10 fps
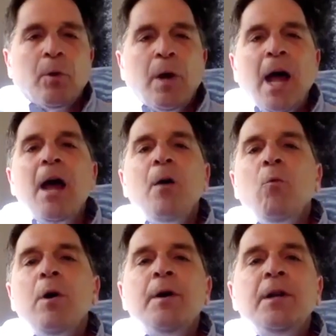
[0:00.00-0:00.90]
Well, I
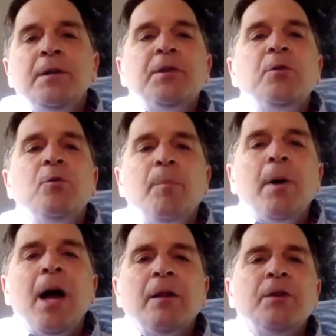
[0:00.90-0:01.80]
wanted to
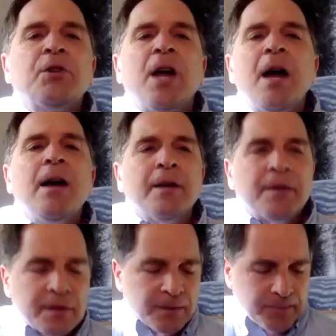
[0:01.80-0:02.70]
apologize,
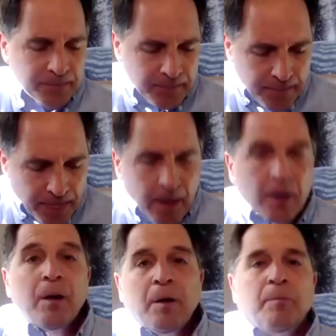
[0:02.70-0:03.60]

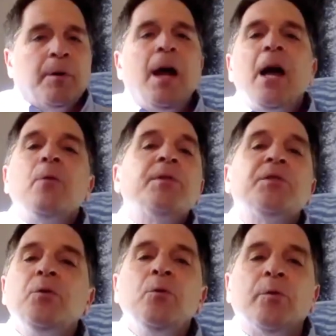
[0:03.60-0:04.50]
but I was
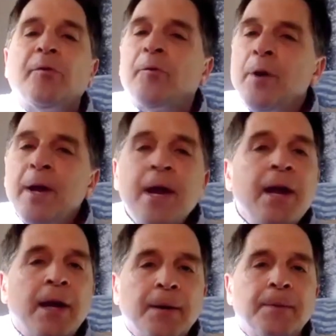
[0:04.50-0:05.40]
too
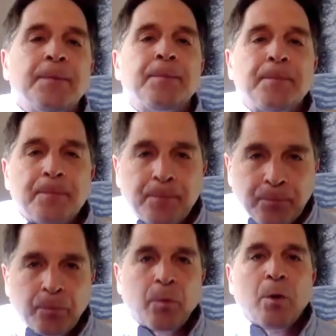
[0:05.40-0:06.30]
afraid
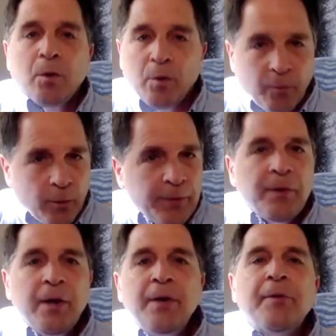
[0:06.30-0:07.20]
of what
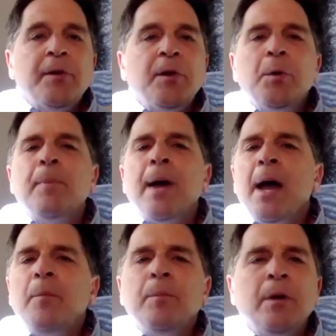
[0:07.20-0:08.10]
they think
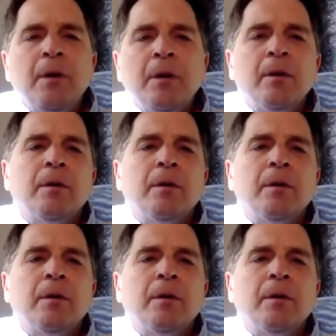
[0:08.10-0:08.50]
about me,